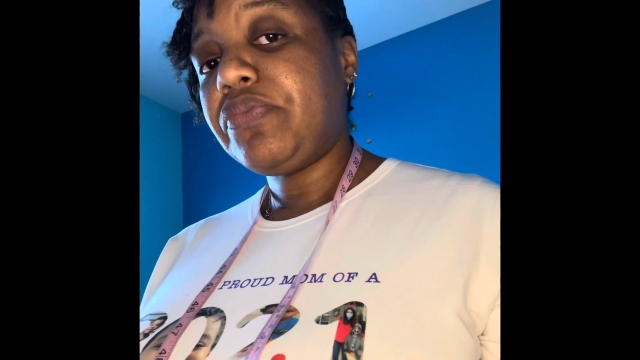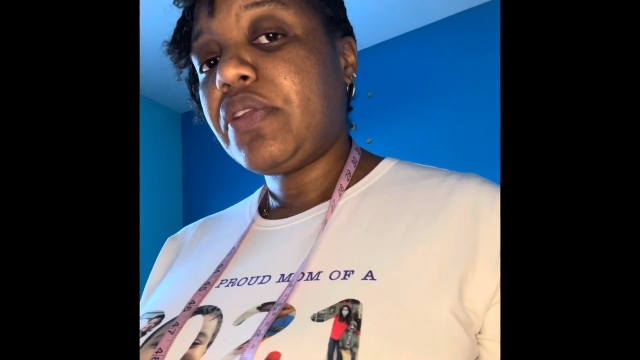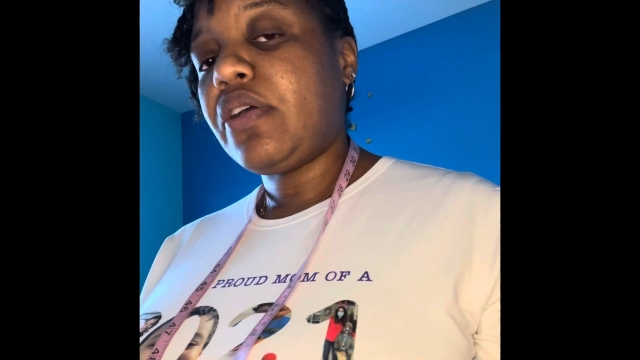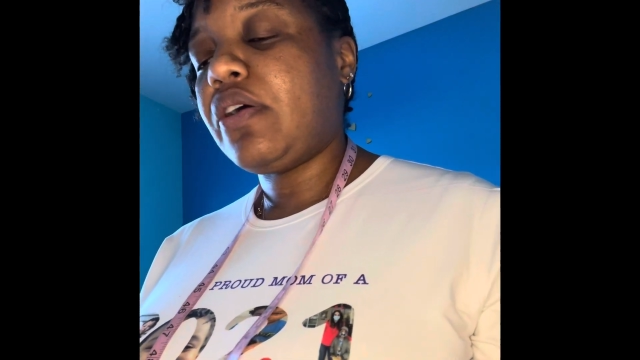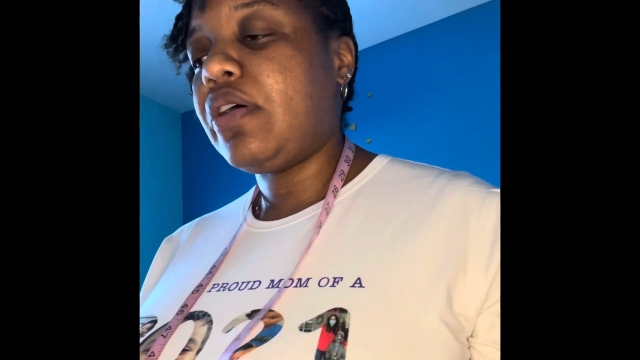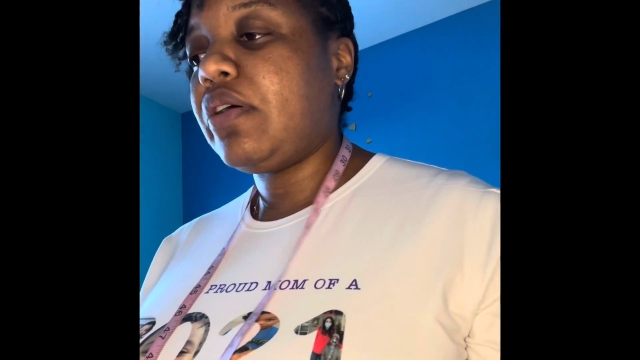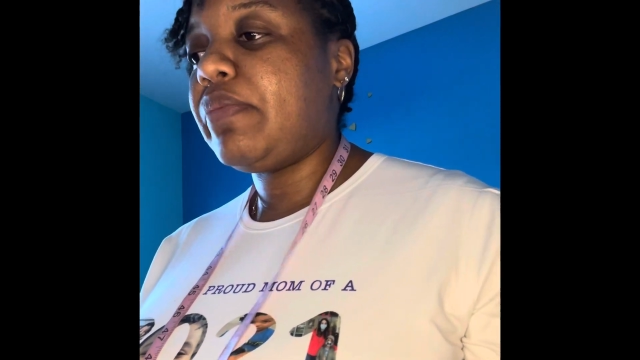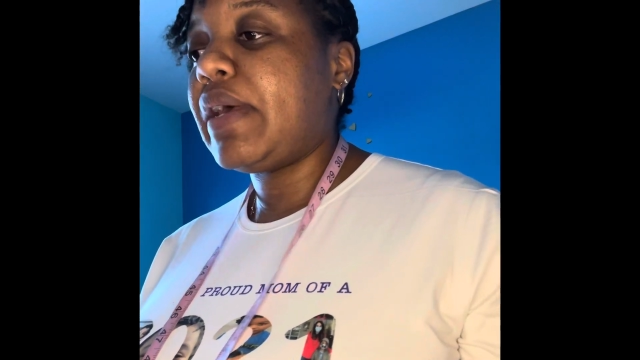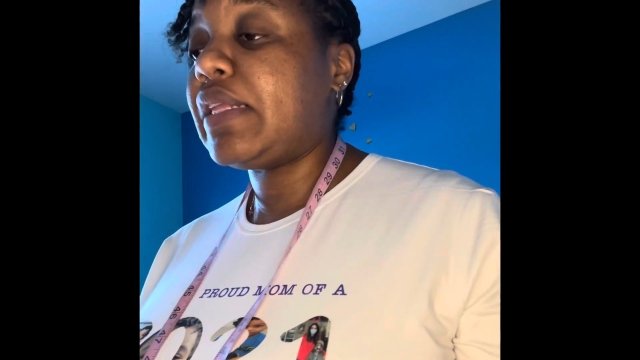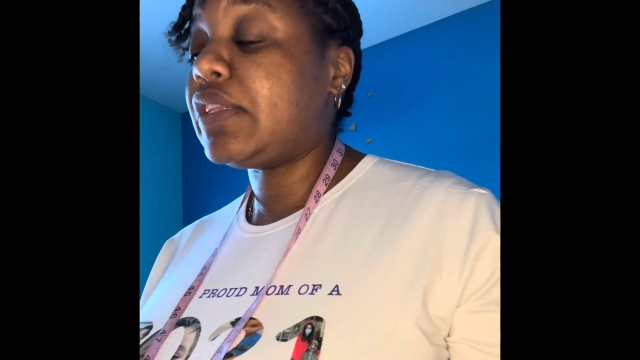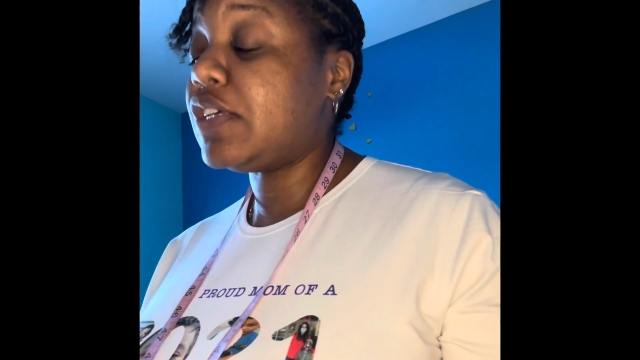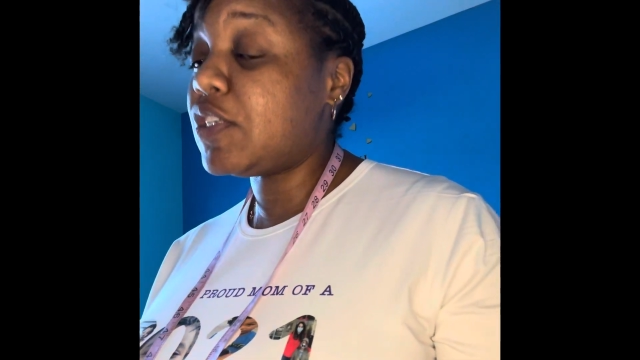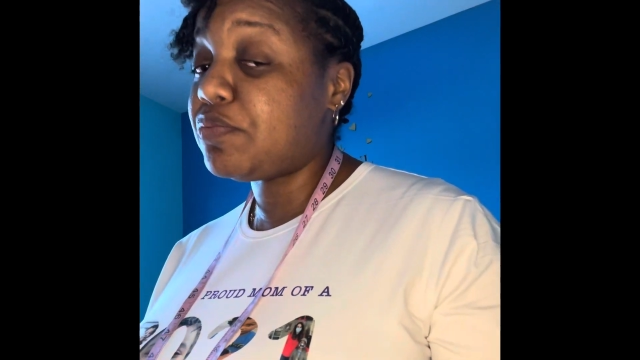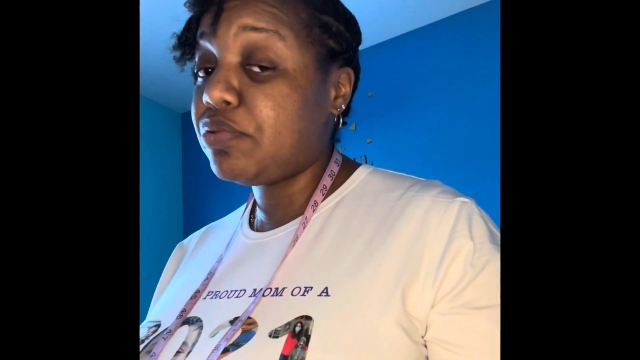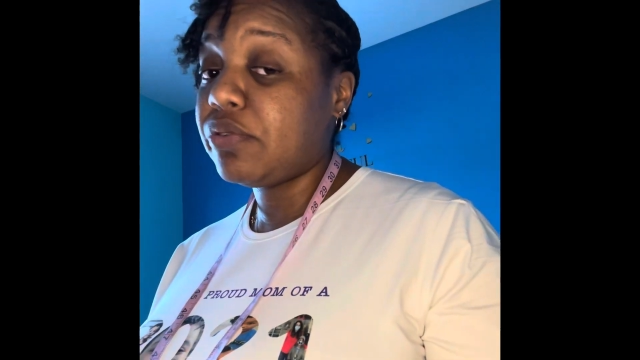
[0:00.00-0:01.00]
At
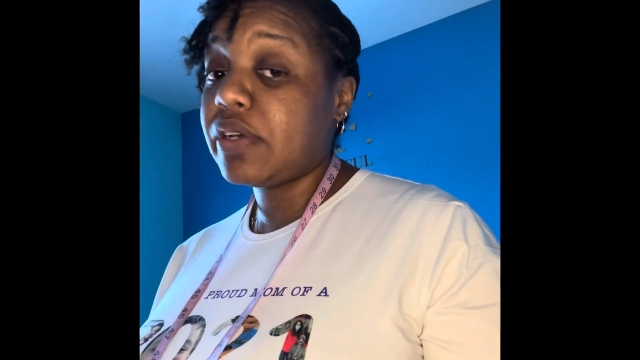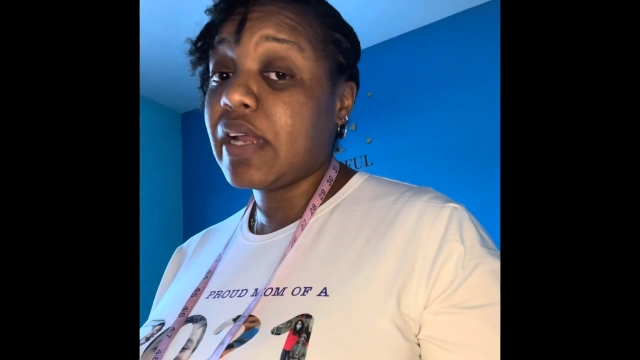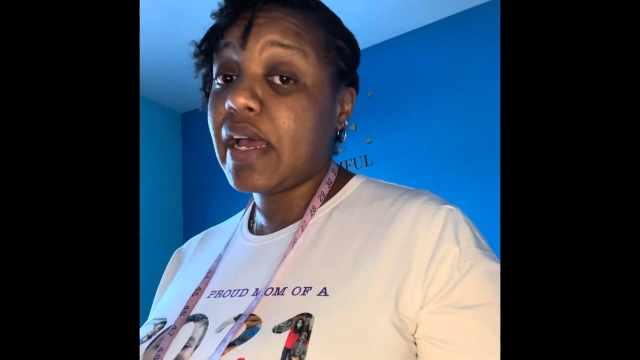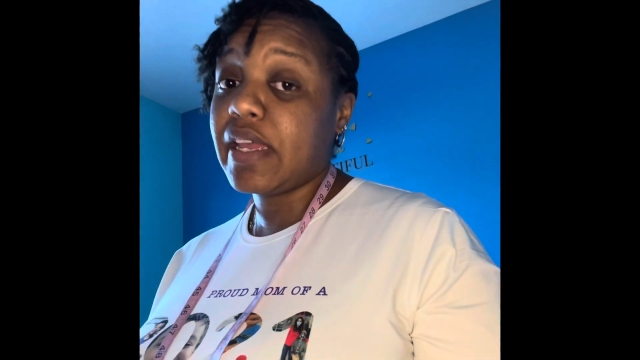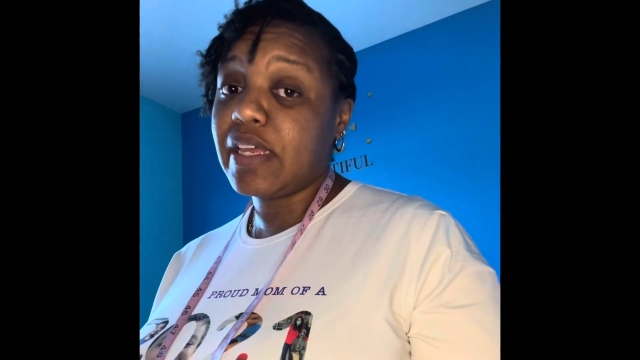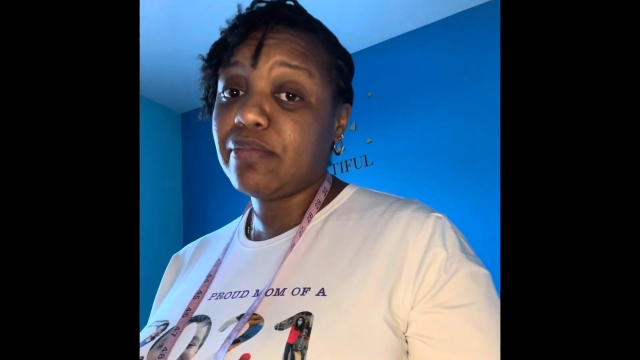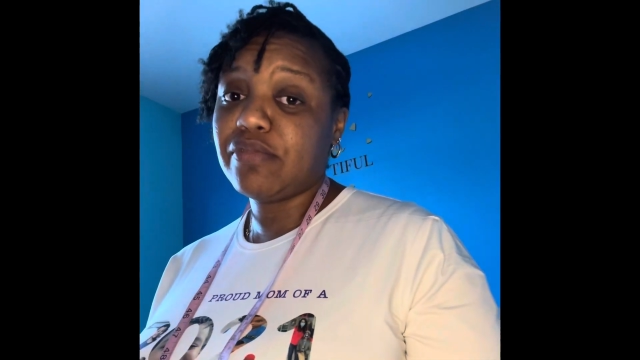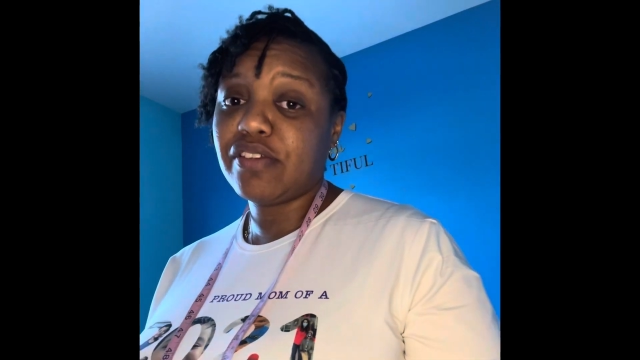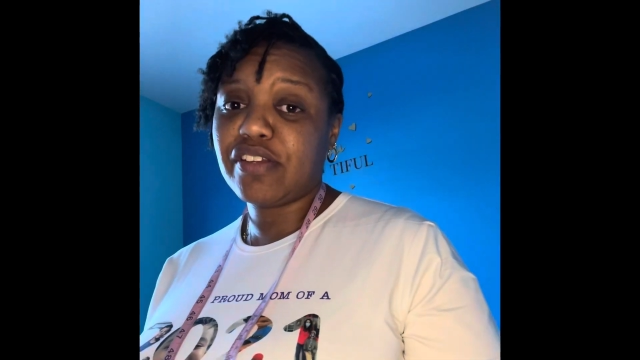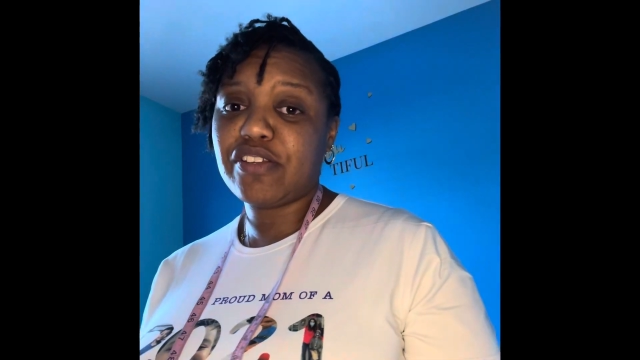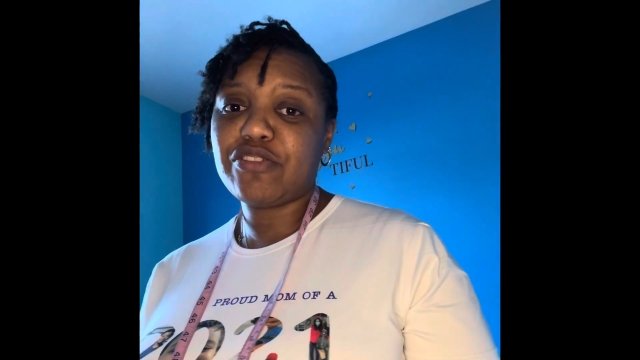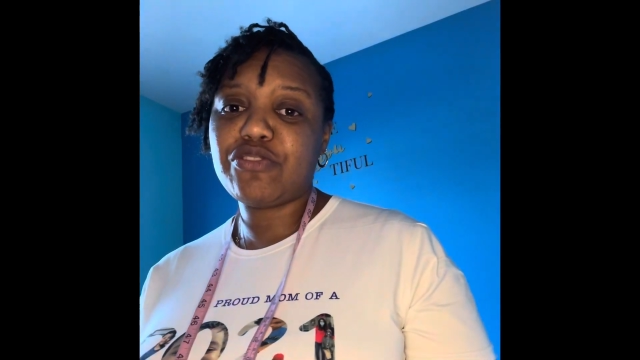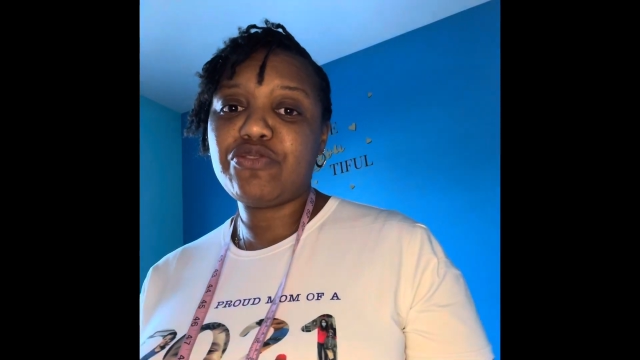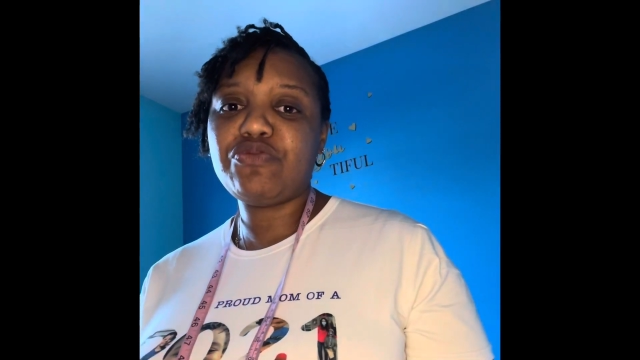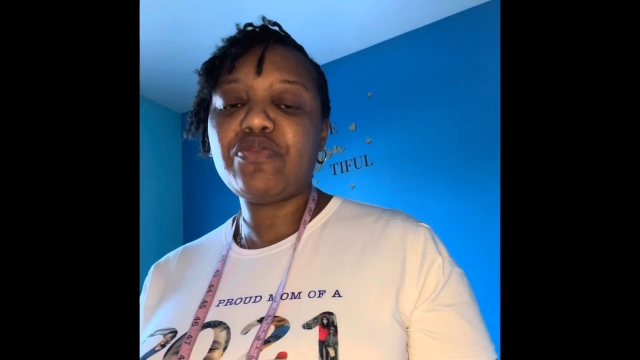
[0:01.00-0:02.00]
this point, I am looking to